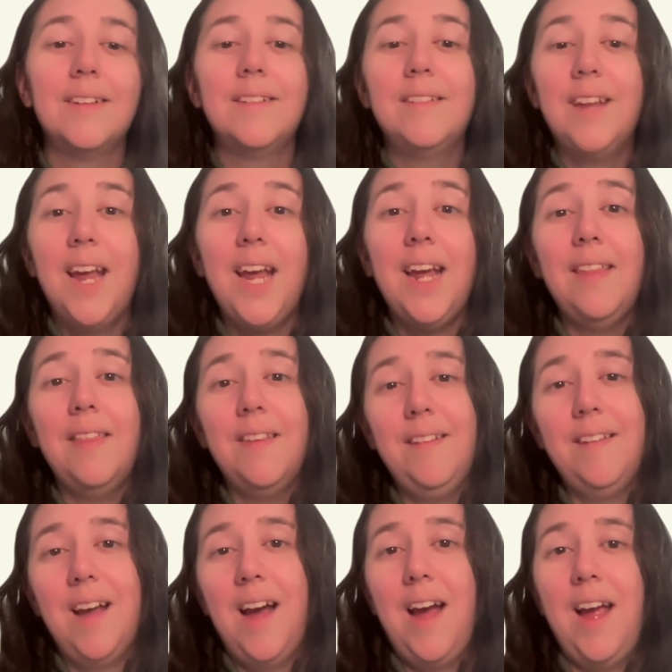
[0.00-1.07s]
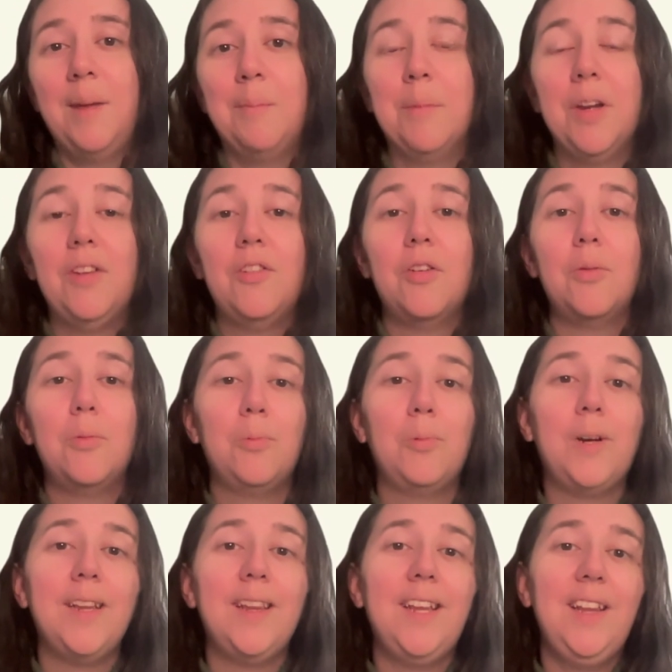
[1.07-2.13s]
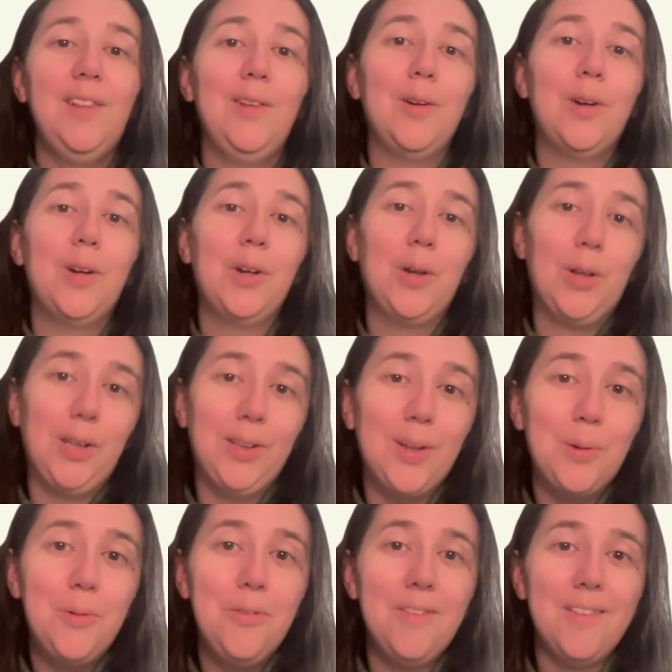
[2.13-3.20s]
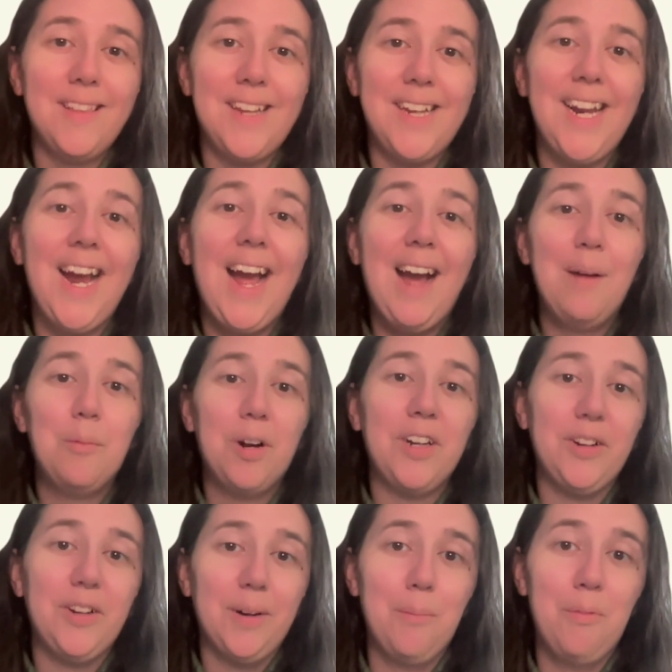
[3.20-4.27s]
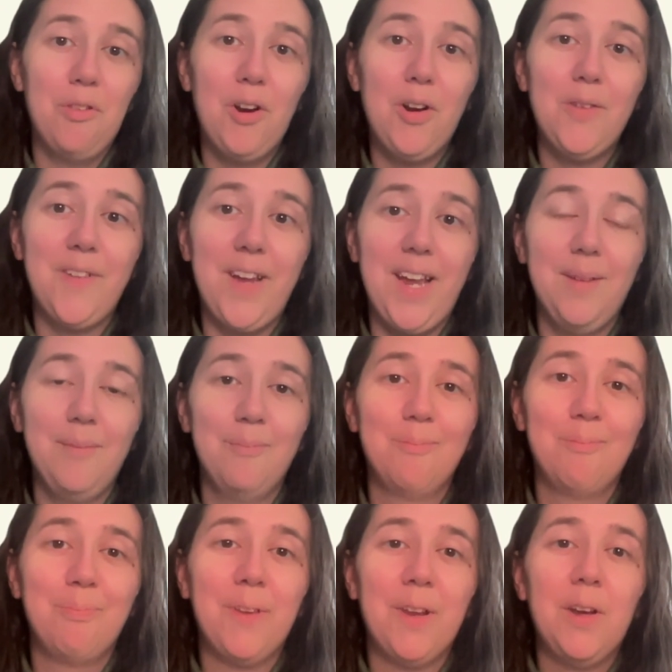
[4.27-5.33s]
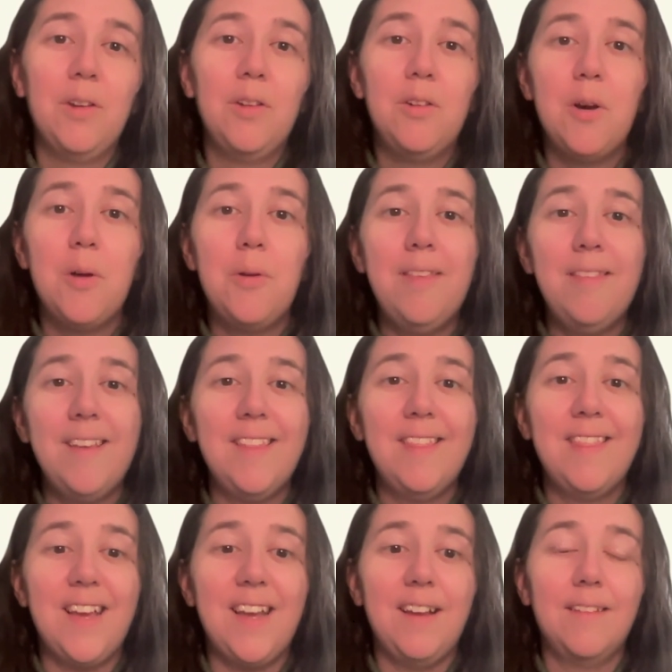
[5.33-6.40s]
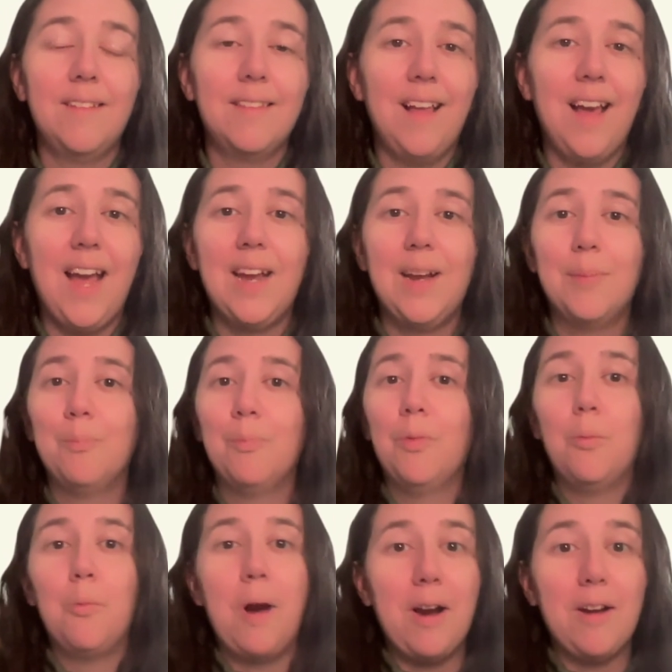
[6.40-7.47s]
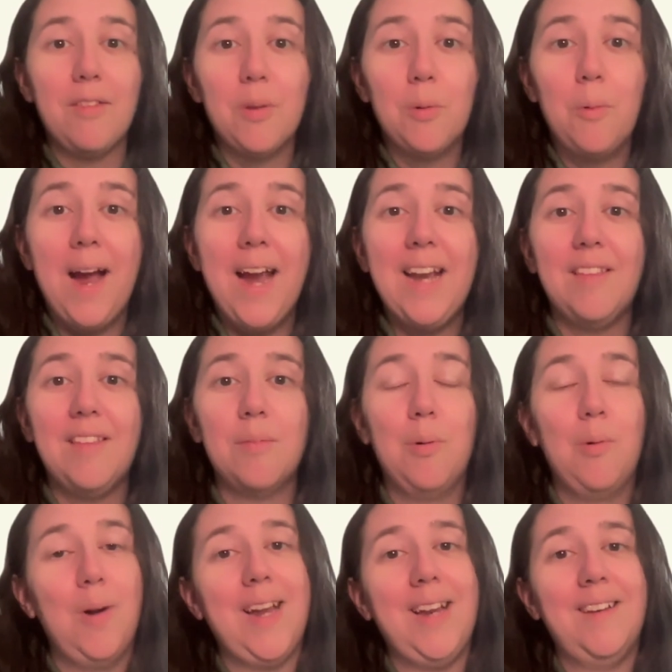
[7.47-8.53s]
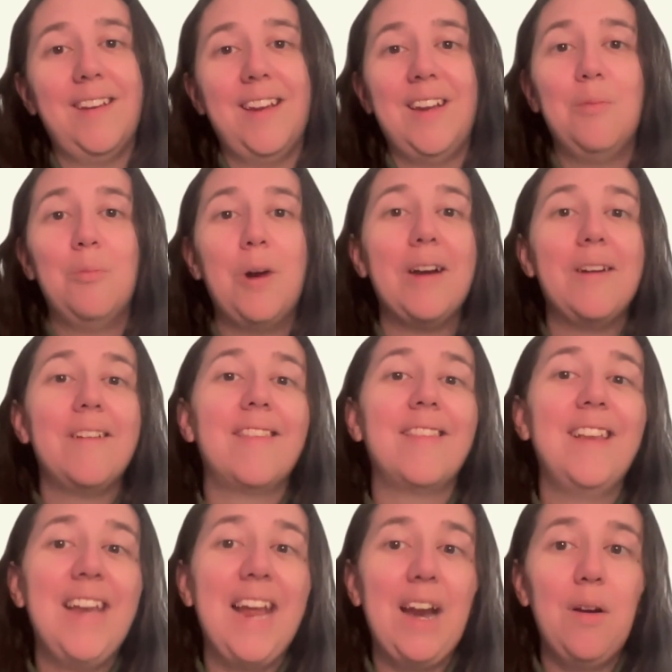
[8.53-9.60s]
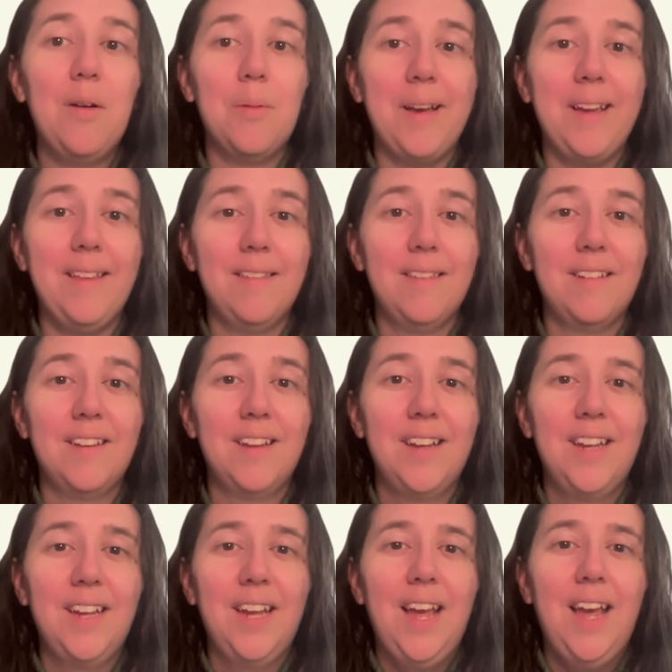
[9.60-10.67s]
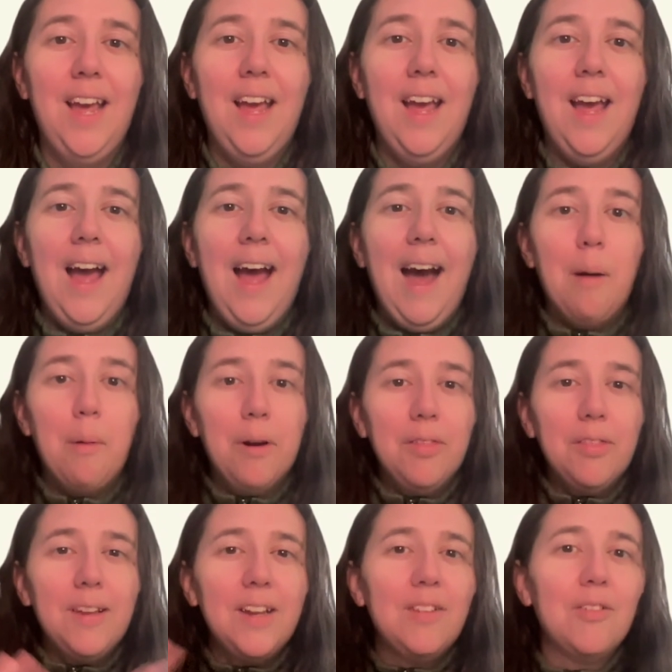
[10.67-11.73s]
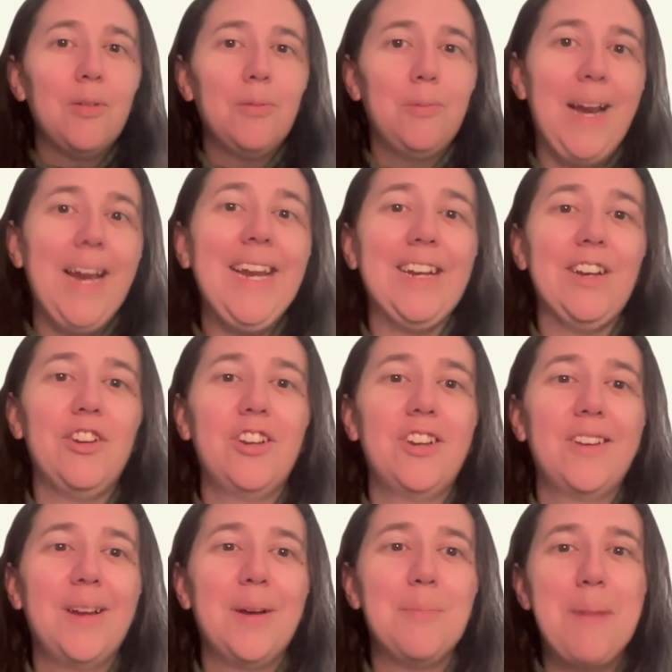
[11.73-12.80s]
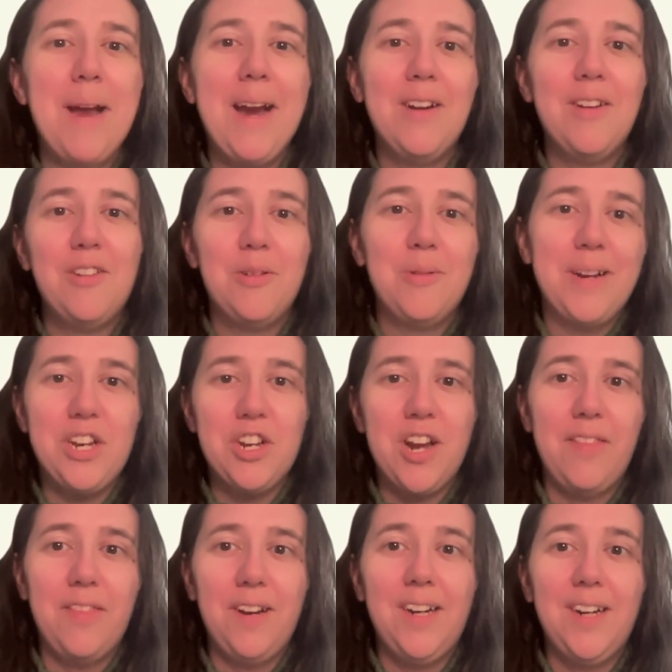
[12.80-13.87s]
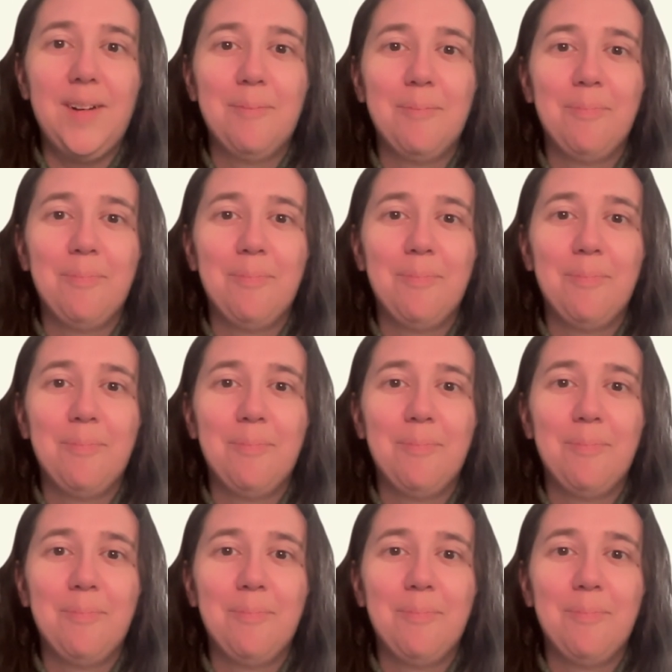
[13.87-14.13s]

Take the time to really look closely at what you're observing, noticing things like where is the widest point and where is the narrowest? How are things arranged compared to each other?